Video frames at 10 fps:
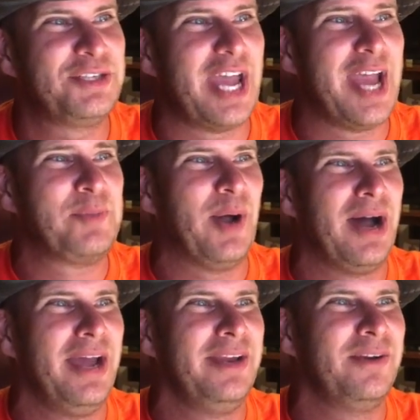Jack
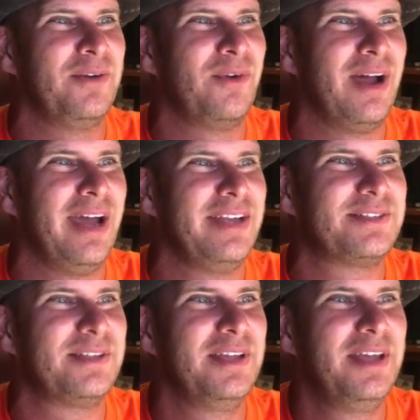Pine writes,
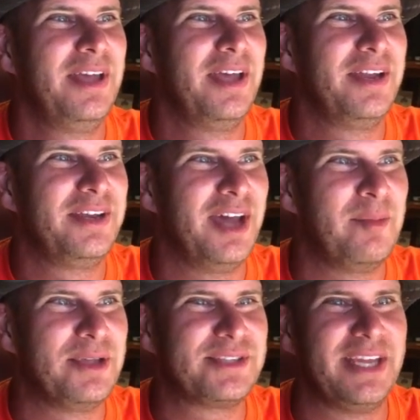
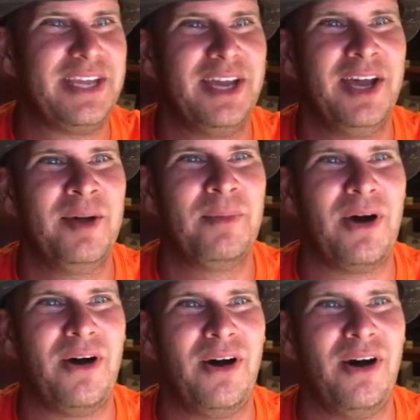dumb as they come,
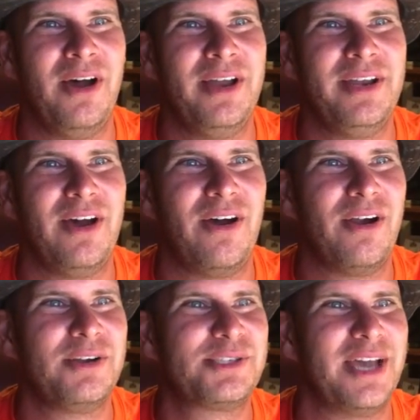on
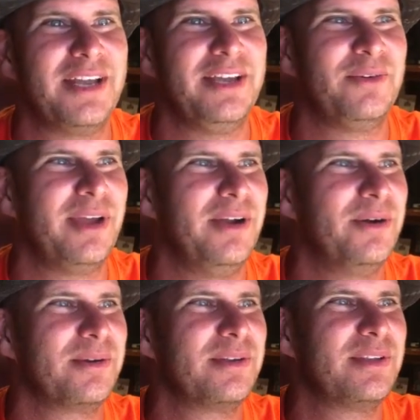Hard Sidling Red
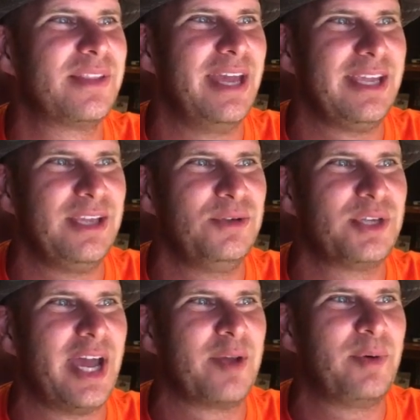Oak. Thank you,
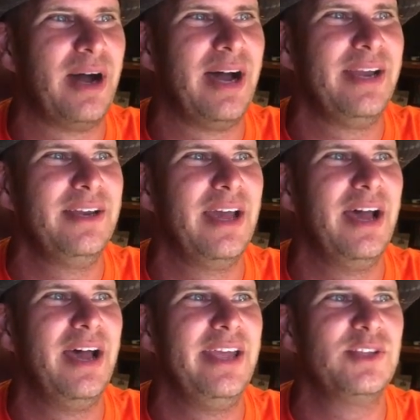Jack Pine.
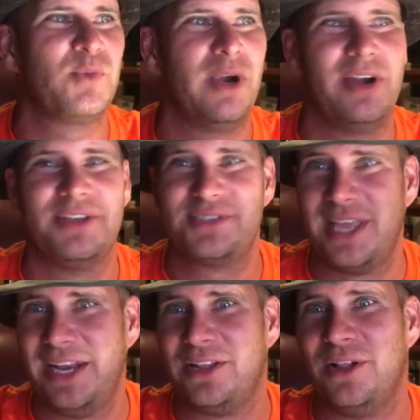He's wearing a
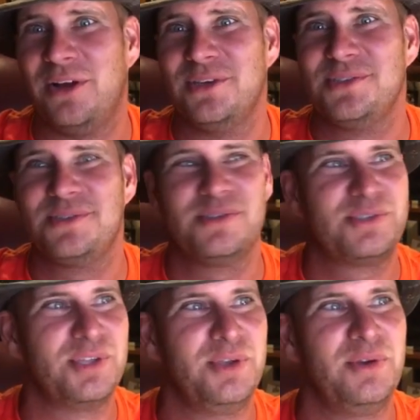Santa Claus
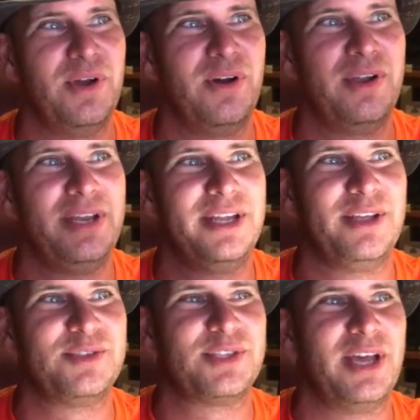suit on
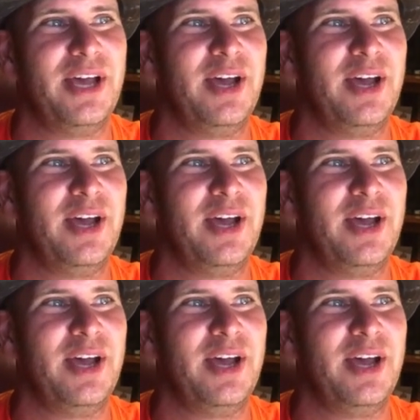his